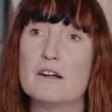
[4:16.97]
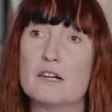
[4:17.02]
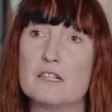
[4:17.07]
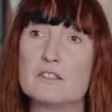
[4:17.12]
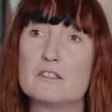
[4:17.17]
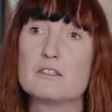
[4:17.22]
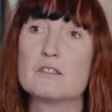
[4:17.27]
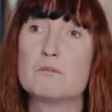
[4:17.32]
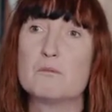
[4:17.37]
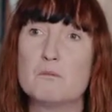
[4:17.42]
and
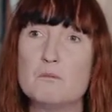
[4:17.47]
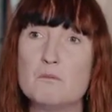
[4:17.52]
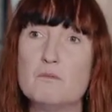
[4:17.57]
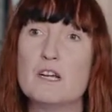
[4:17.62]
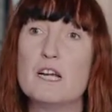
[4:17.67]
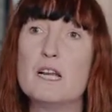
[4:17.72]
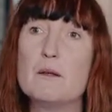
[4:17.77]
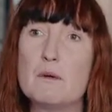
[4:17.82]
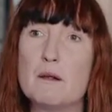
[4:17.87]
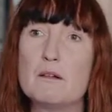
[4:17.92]
it just
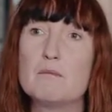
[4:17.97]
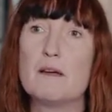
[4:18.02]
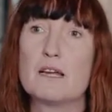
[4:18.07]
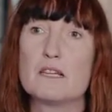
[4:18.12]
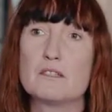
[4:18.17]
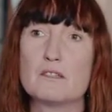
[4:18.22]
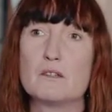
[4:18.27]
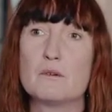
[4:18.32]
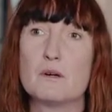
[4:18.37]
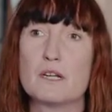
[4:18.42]
really
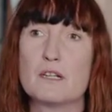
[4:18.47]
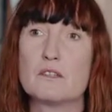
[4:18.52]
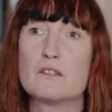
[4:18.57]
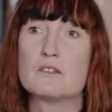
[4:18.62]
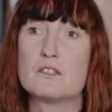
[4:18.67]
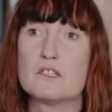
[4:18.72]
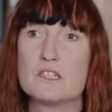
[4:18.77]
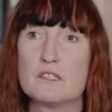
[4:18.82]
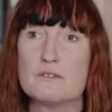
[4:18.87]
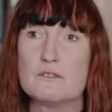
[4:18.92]
makes you want to
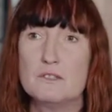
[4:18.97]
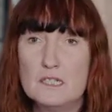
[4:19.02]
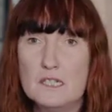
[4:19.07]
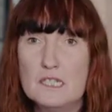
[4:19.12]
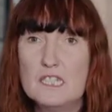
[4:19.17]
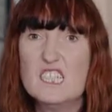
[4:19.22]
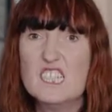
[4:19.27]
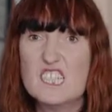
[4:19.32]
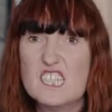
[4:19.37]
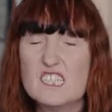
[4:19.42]
sort of,
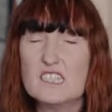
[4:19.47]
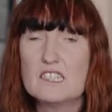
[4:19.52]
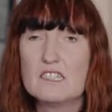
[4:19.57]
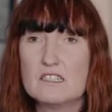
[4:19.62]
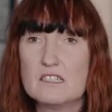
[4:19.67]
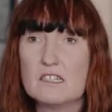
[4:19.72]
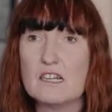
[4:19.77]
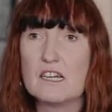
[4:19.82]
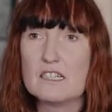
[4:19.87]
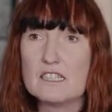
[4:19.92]

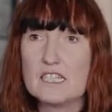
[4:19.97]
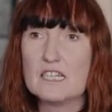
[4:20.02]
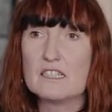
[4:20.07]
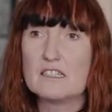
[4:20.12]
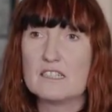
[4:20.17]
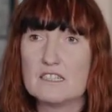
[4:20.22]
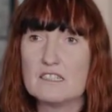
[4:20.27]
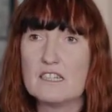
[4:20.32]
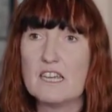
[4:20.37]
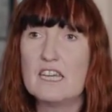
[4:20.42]
you know,
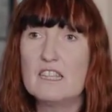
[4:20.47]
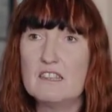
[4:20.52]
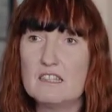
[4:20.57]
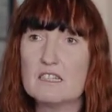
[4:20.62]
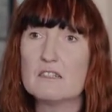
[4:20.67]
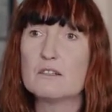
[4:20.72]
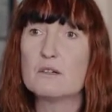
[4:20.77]
get your teeth